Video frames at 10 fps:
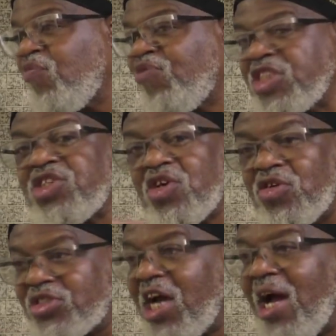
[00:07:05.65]
the
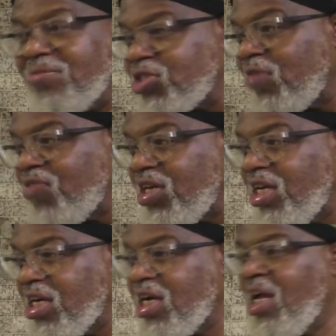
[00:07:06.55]
physical times of the
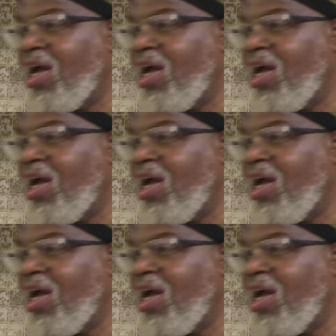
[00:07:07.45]
year